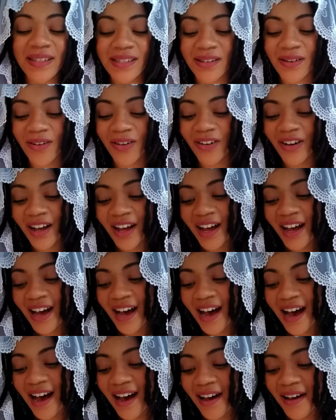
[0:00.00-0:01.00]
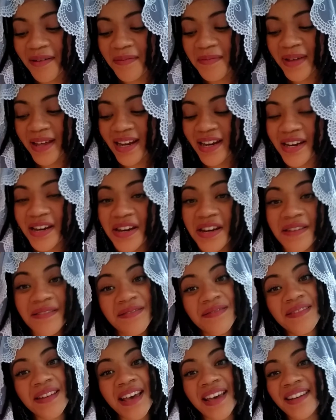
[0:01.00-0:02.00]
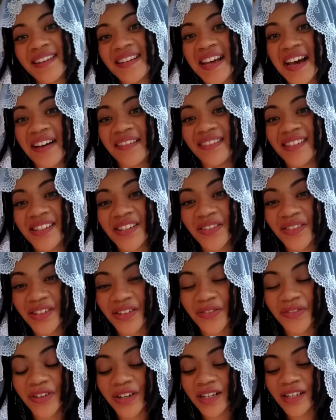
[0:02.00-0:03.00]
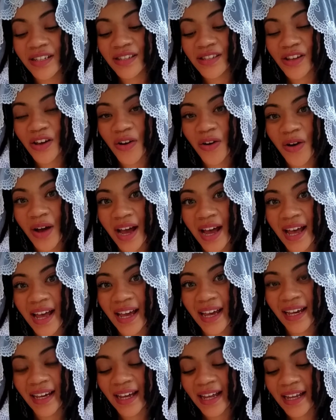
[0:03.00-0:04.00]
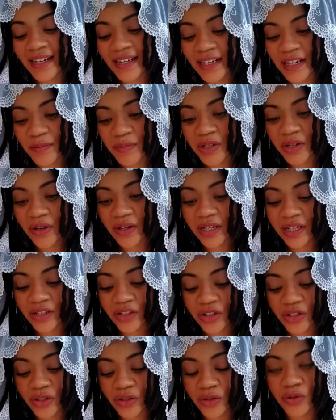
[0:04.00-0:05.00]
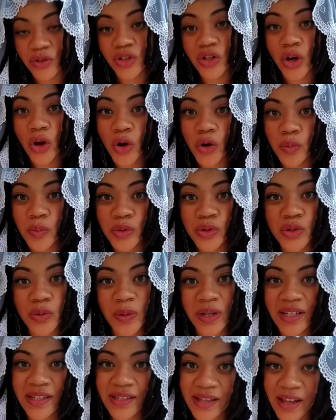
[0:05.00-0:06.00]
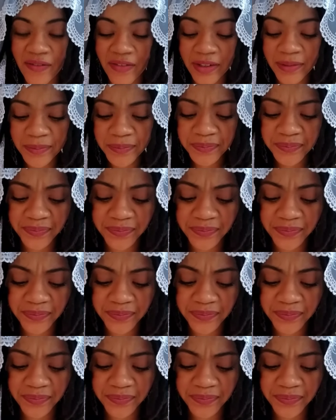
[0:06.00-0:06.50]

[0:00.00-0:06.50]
So, and now is no different. So I ended up turning to Job 27,